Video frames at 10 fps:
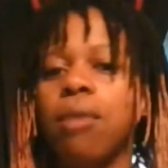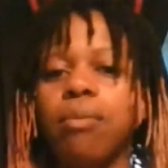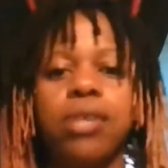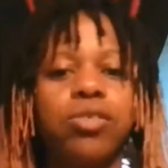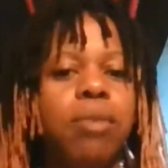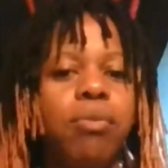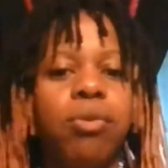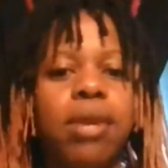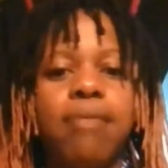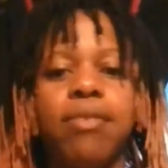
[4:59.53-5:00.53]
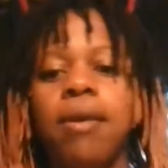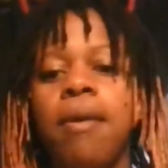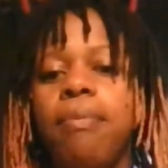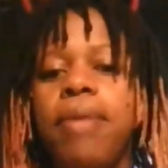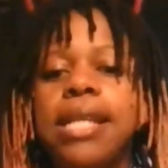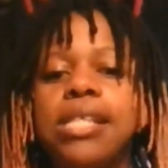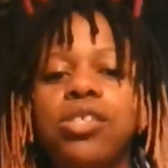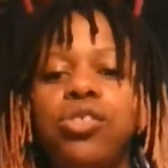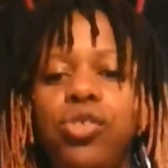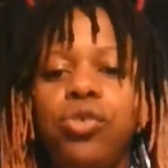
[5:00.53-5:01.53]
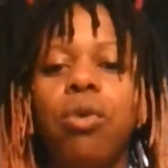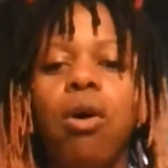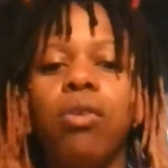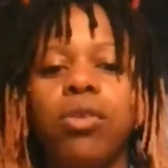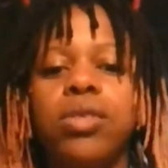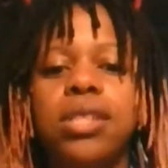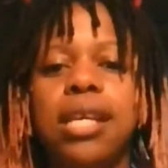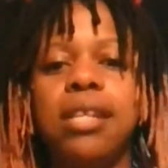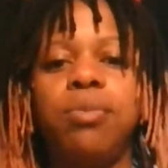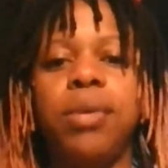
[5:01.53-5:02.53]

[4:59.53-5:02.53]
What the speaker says: project number whatever and just do all those things?